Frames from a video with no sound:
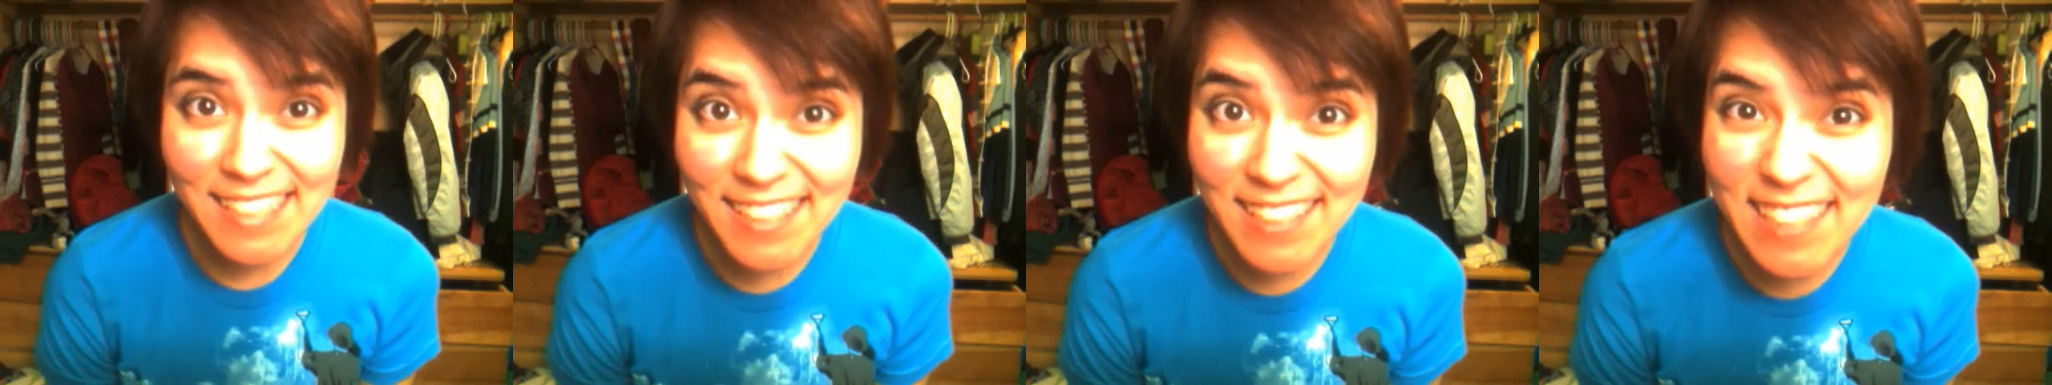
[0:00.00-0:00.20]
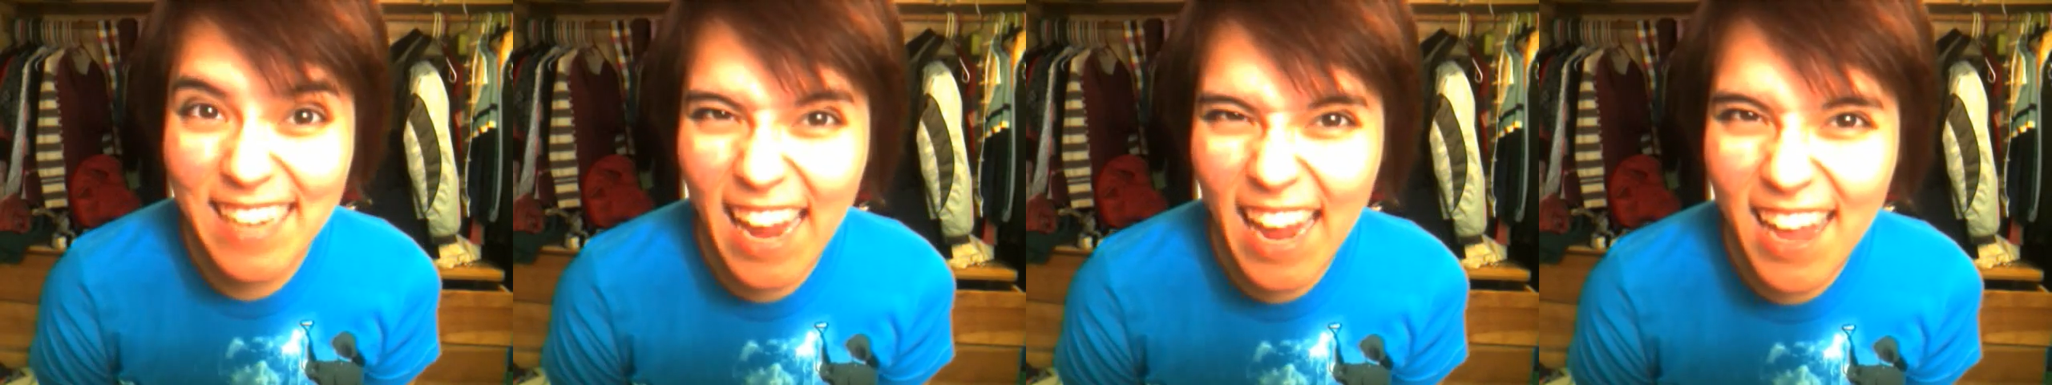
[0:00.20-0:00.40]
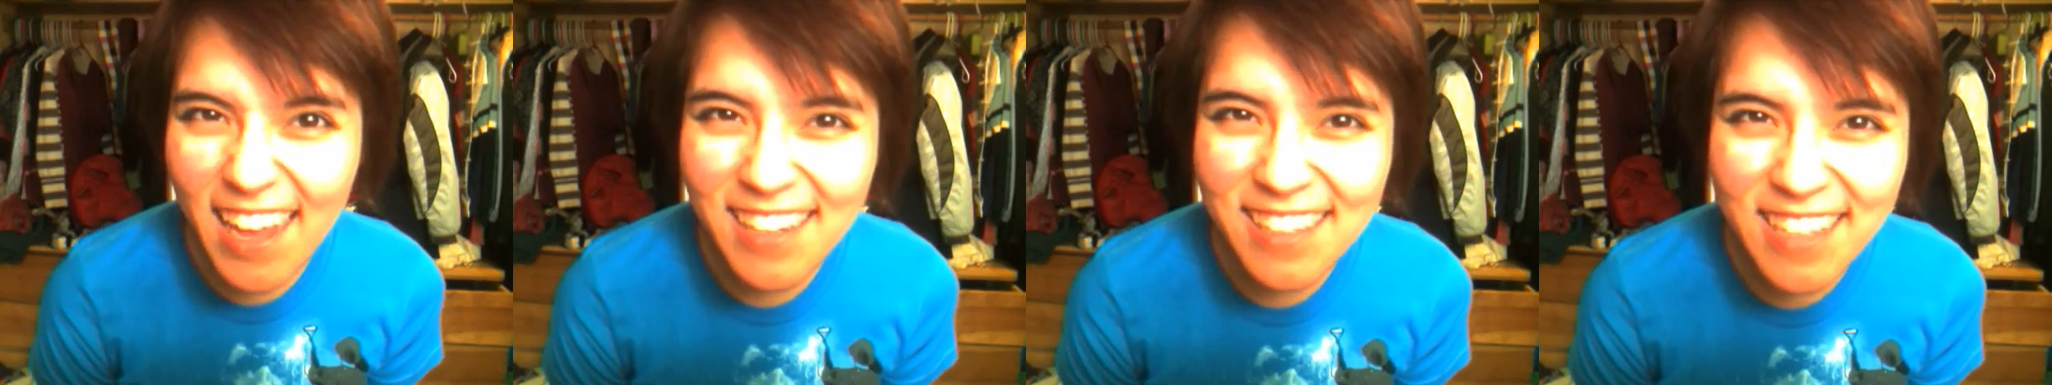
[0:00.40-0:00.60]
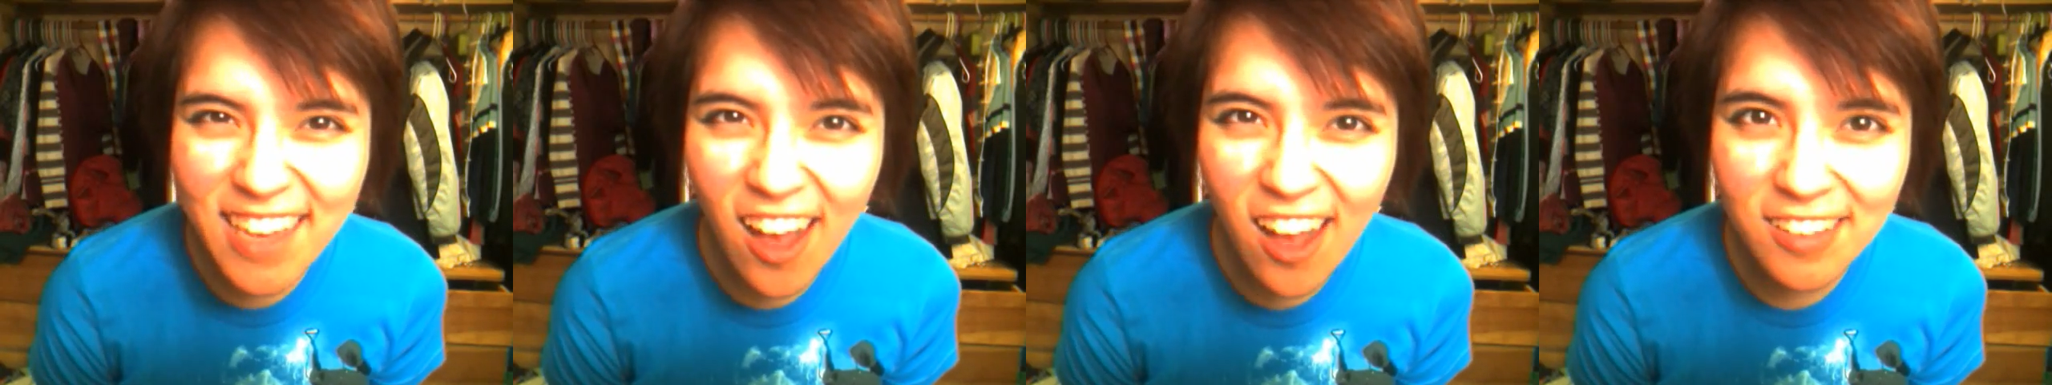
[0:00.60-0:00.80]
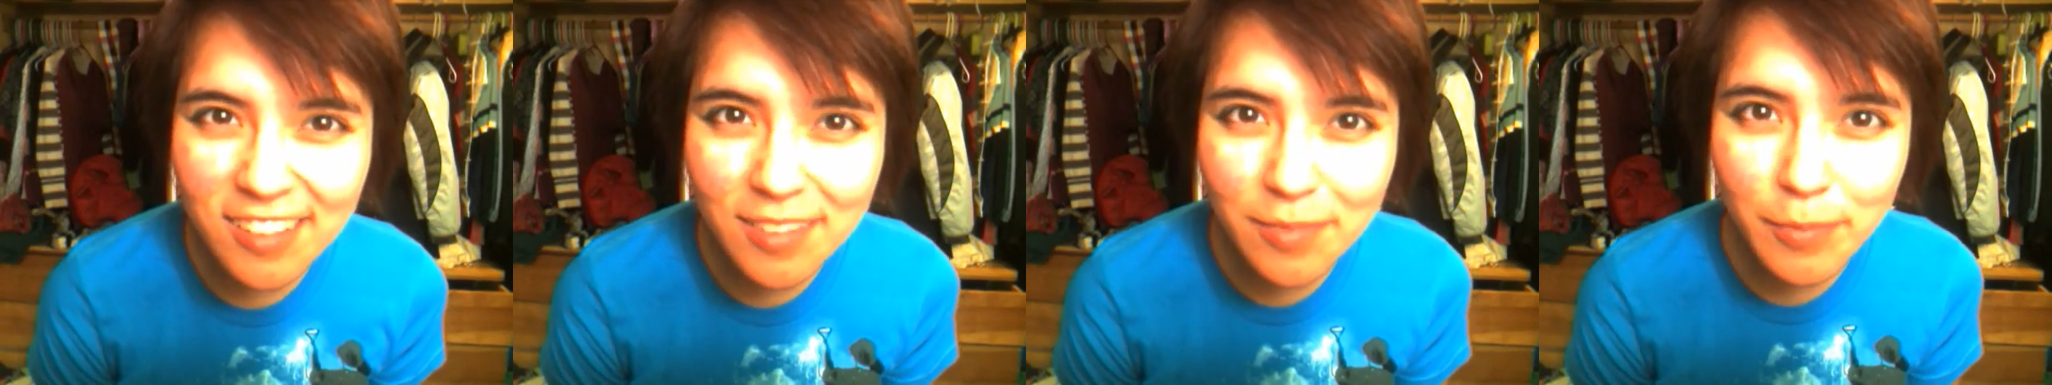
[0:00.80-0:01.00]
Today is
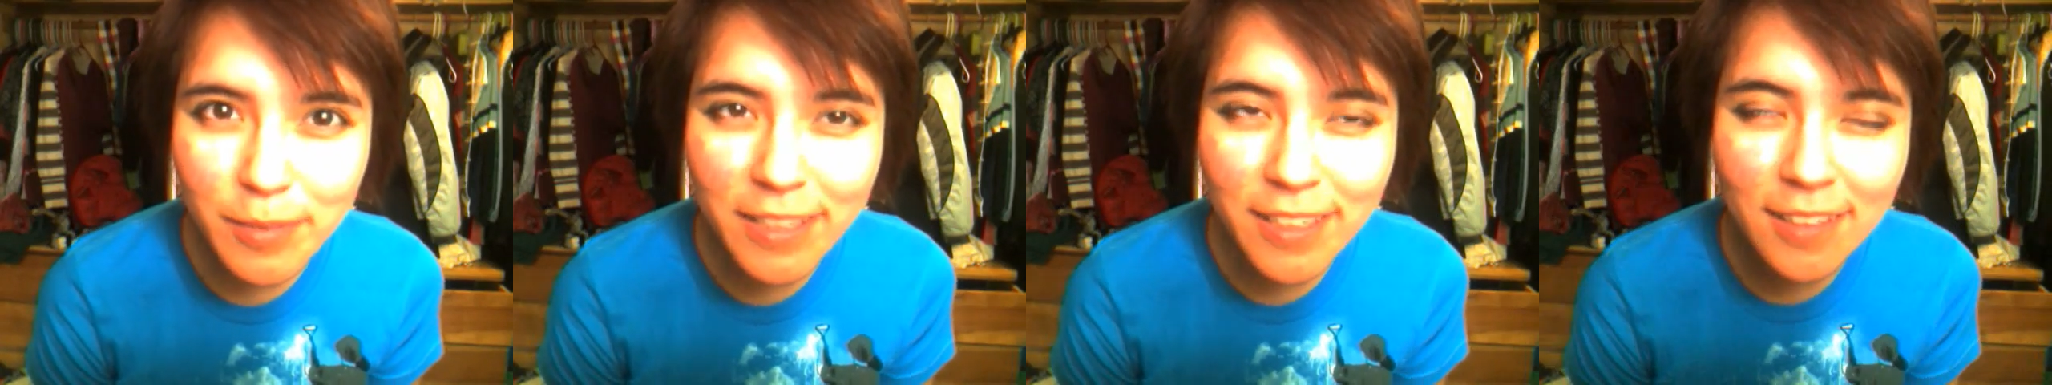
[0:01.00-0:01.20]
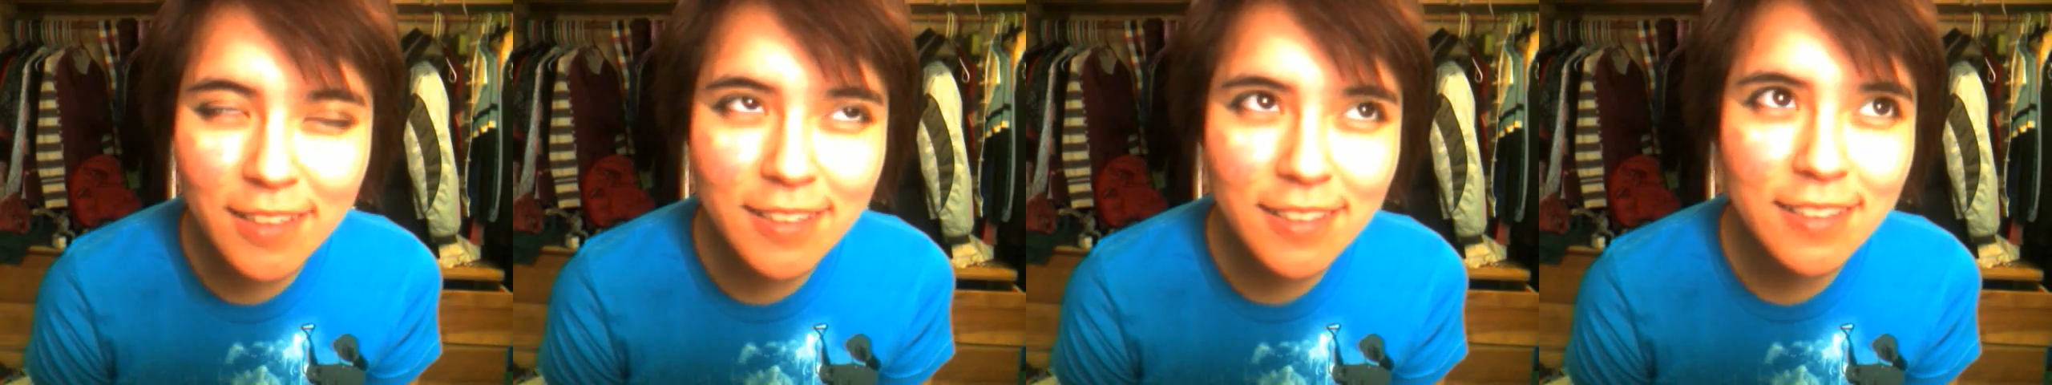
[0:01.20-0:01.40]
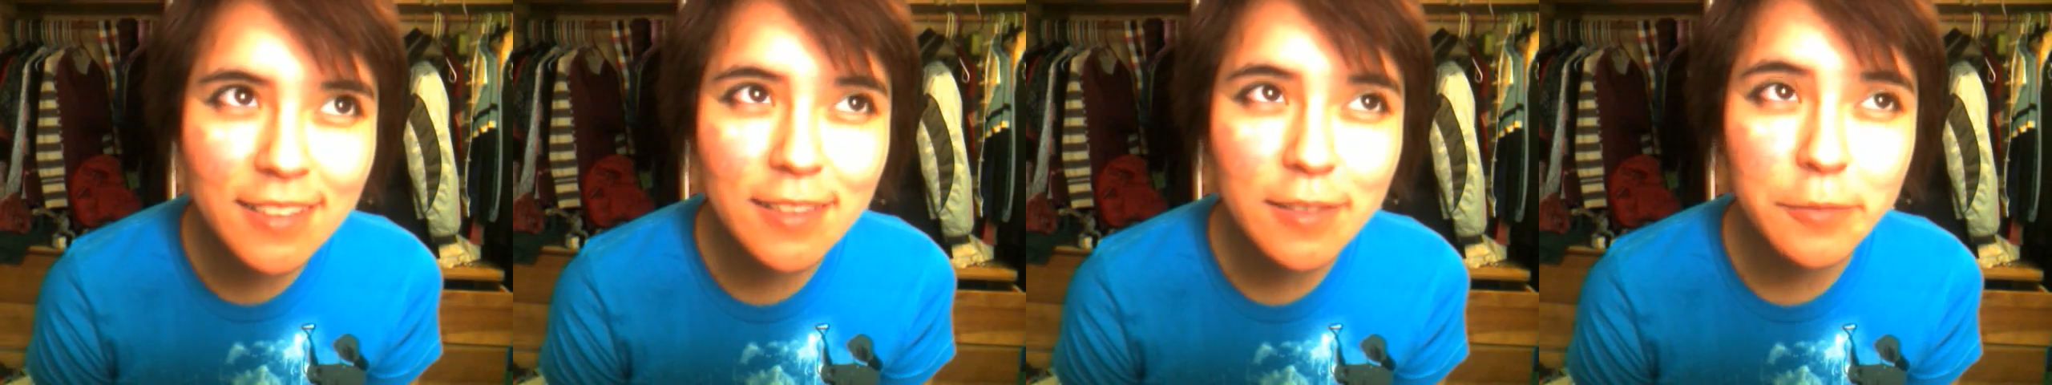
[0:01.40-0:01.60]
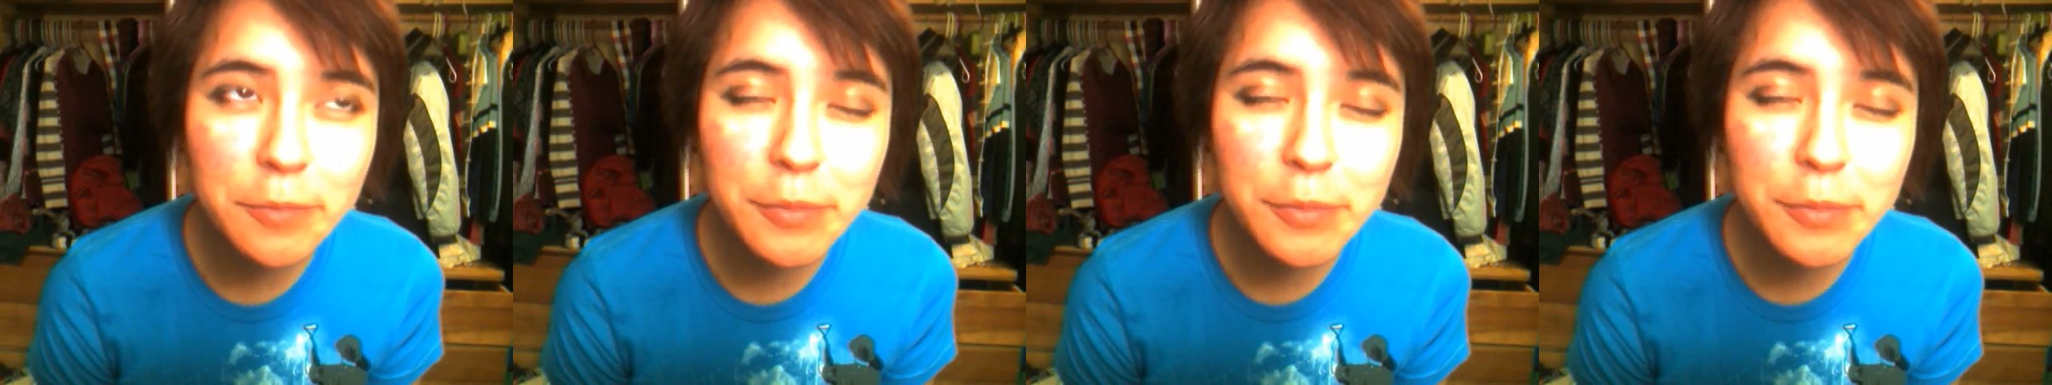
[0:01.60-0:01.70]
awesome because it's